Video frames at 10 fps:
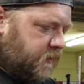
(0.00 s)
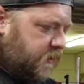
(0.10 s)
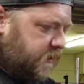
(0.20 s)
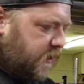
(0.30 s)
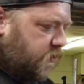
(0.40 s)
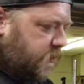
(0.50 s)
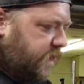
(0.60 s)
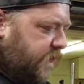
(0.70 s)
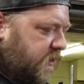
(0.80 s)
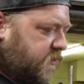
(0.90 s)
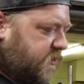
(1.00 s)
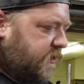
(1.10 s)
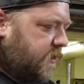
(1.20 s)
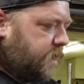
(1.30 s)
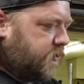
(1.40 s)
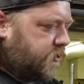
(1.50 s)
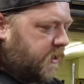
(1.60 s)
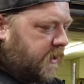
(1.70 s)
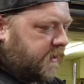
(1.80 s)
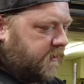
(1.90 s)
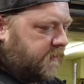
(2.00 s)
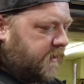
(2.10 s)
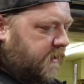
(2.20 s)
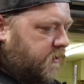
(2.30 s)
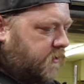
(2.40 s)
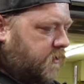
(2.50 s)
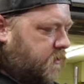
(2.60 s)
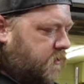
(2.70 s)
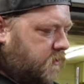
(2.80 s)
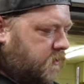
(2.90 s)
I say in all my videos, double check that your